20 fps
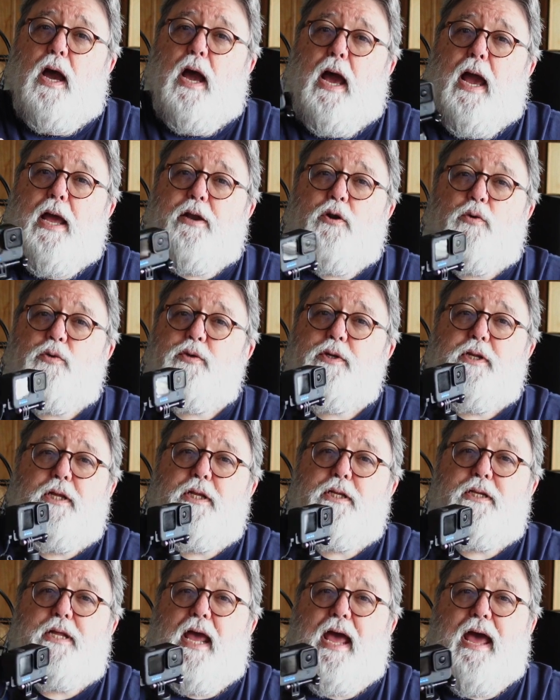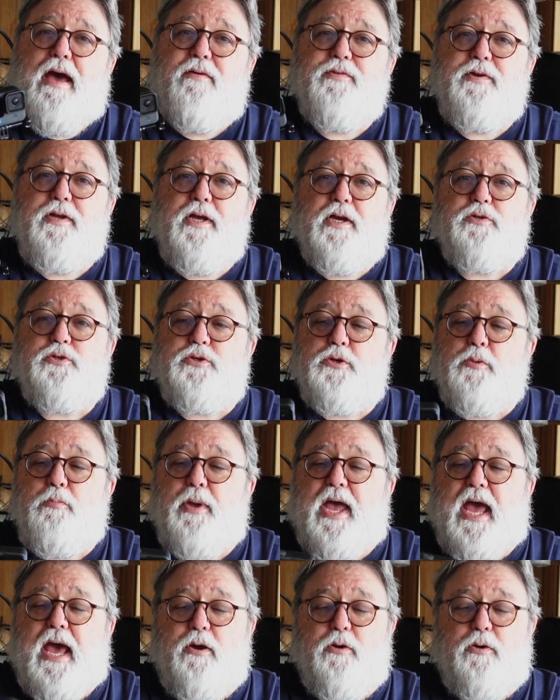I don't need to have an extra
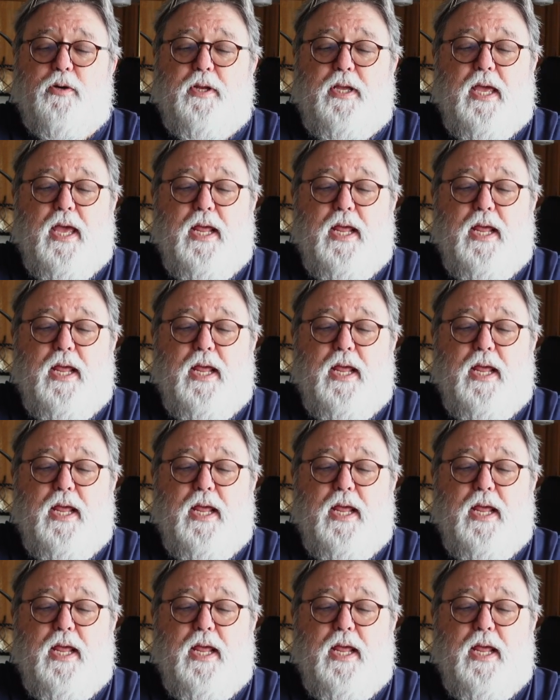battery,